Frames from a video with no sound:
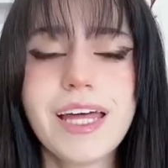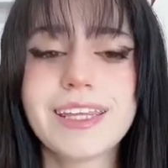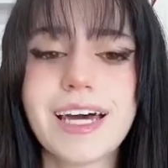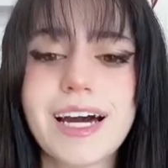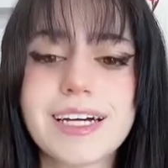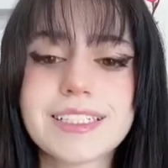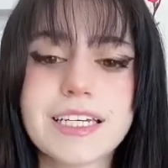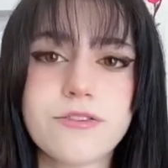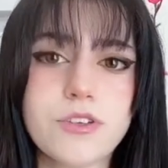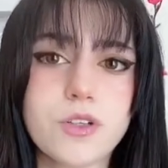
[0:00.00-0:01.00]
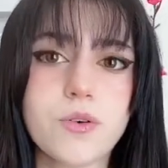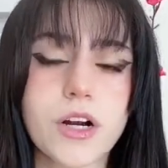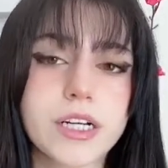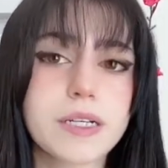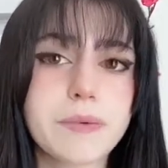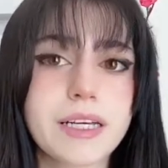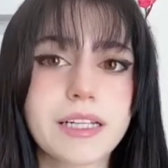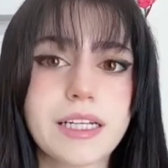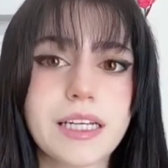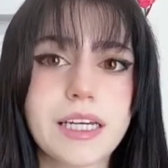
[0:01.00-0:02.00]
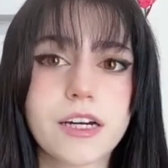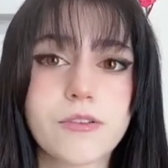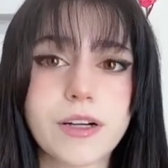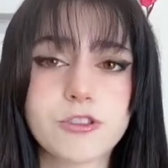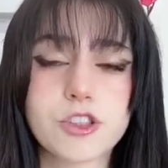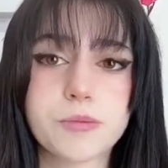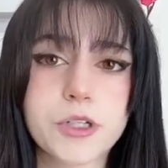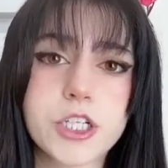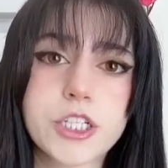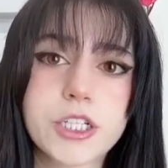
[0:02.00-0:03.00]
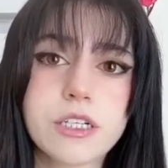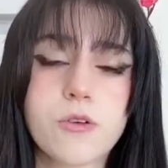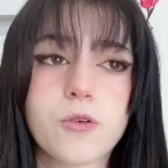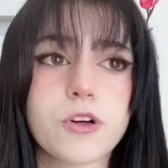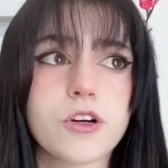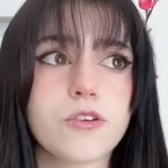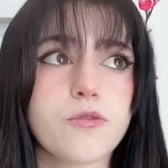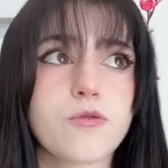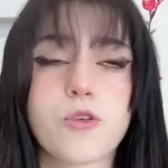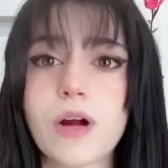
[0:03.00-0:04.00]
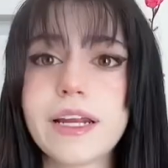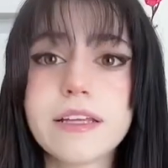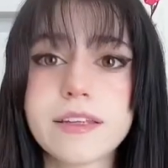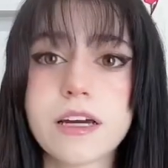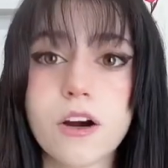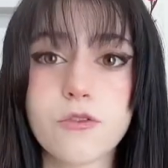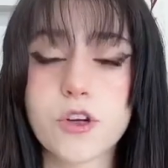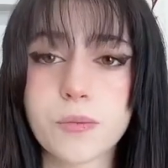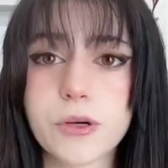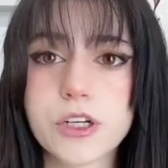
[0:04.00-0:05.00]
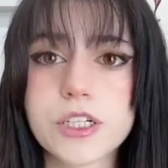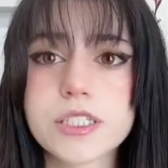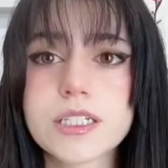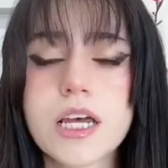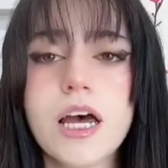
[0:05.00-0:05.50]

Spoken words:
that if you are going to be cleaning around your bird or for anything of your bird's